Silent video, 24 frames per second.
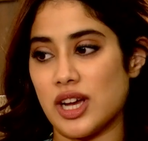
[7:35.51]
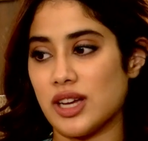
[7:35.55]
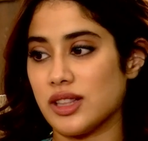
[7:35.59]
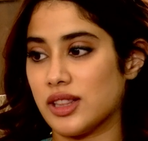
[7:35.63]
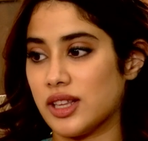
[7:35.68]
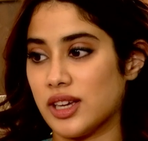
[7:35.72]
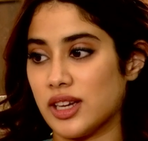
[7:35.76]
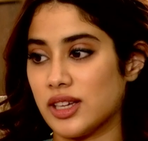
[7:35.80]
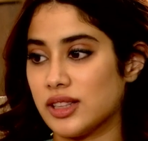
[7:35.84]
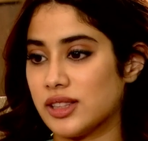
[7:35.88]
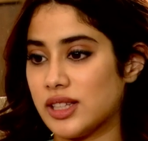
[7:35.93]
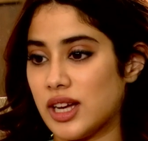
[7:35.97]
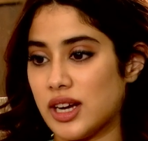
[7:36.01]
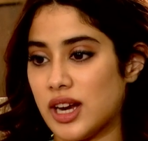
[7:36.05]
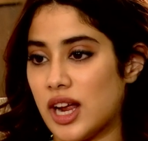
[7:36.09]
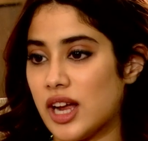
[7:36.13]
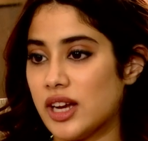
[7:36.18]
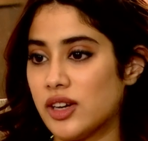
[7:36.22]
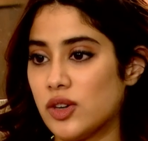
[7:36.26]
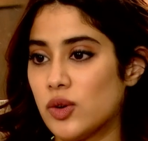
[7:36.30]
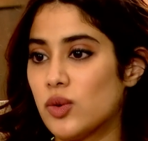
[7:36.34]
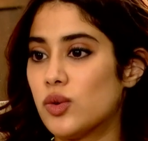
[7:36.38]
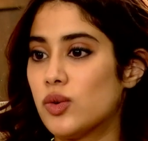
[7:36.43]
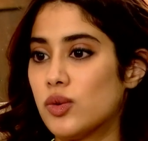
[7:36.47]
I think that
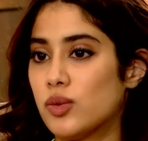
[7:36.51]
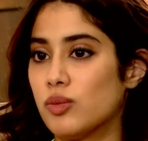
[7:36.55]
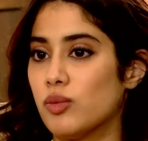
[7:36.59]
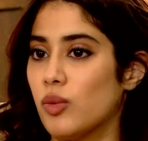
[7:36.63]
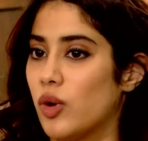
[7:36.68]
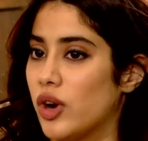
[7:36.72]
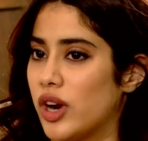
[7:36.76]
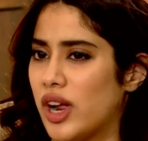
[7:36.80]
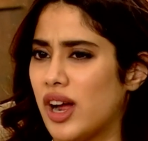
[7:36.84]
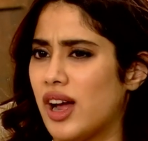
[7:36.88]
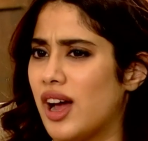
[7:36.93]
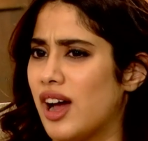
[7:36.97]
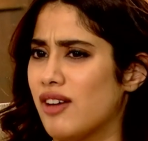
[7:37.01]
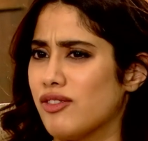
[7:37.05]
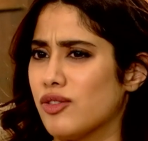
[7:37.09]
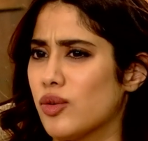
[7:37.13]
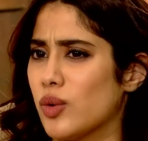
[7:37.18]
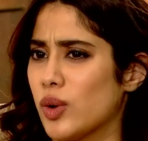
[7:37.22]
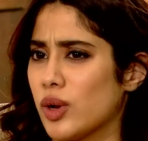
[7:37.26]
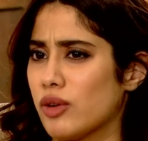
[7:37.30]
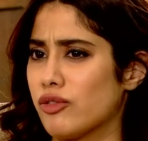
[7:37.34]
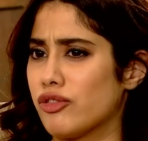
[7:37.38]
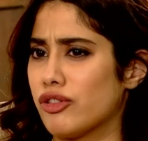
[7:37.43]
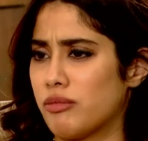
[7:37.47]
I know what I have
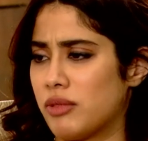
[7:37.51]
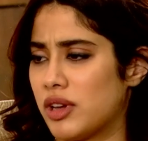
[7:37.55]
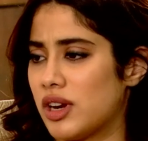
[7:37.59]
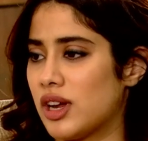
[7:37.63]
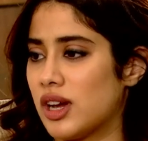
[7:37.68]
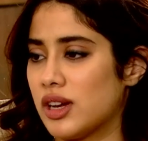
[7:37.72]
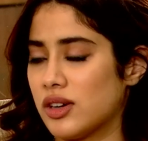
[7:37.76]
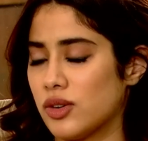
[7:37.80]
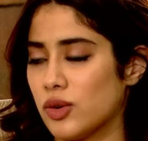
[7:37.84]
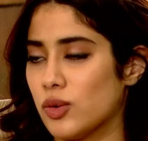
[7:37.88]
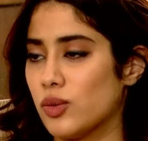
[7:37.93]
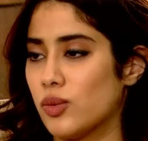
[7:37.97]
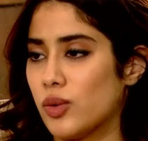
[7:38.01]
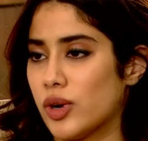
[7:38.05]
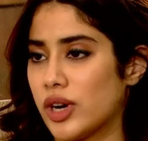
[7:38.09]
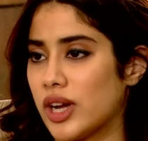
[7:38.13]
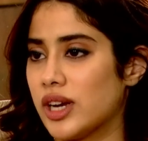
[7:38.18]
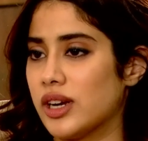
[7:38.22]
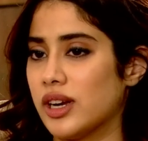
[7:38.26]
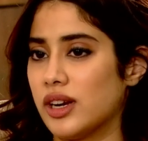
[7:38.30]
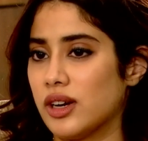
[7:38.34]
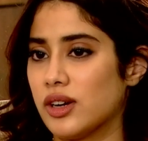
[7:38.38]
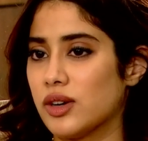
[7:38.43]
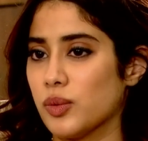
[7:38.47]
going for me and I know what
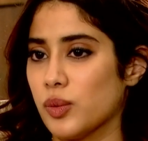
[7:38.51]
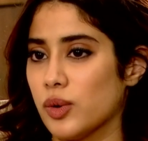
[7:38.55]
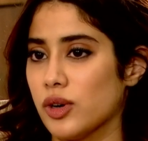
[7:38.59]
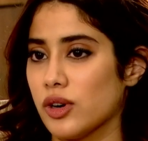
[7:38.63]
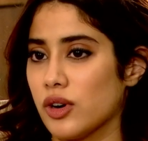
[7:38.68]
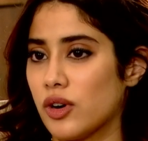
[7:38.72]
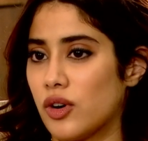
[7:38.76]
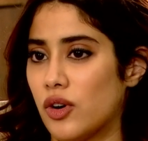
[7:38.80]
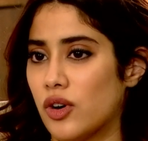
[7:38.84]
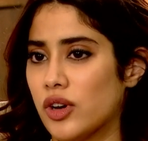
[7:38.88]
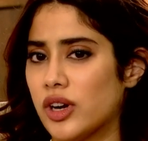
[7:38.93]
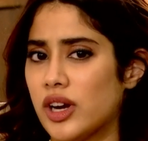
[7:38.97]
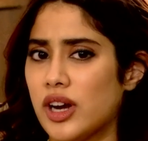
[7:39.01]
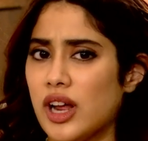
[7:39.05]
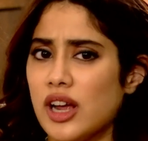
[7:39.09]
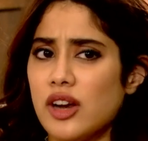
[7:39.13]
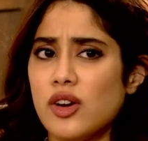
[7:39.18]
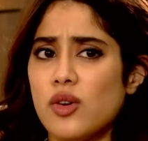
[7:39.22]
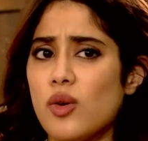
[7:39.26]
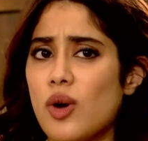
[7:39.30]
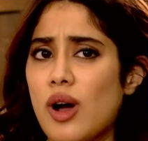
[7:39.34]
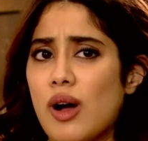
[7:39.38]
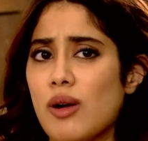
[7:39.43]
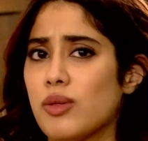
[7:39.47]
I need to work on and I
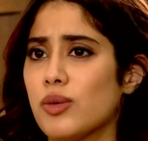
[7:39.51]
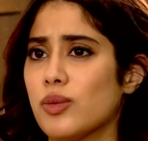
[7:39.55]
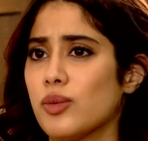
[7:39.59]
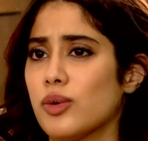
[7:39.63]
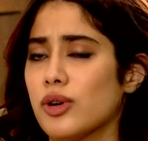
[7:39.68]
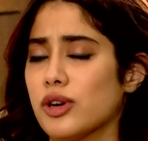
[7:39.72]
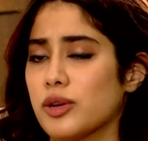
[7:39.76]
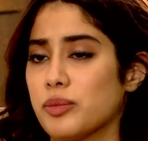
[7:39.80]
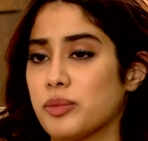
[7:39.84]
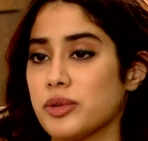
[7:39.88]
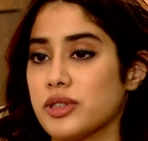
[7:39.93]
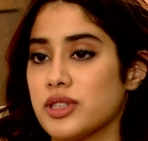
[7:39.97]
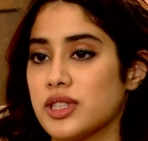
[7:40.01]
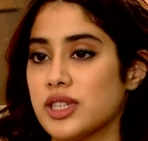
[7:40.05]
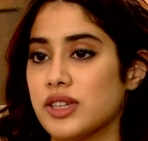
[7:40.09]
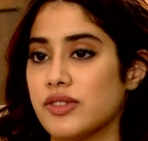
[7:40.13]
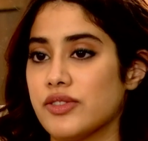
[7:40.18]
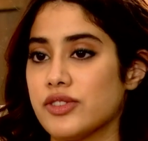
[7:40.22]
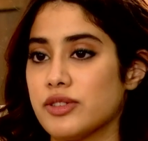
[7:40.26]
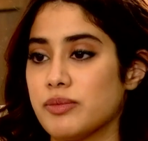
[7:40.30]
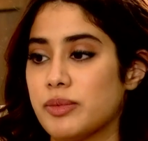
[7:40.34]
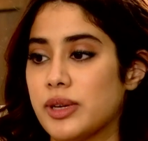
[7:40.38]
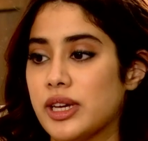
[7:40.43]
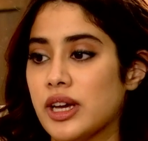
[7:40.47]
know how the world
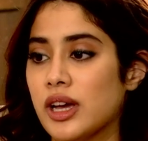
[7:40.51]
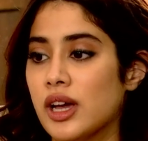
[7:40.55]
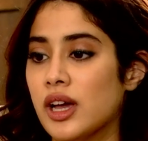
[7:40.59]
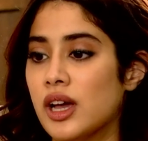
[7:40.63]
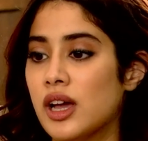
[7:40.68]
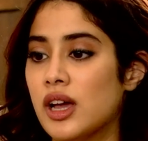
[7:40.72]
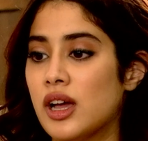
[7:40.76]
perceives me.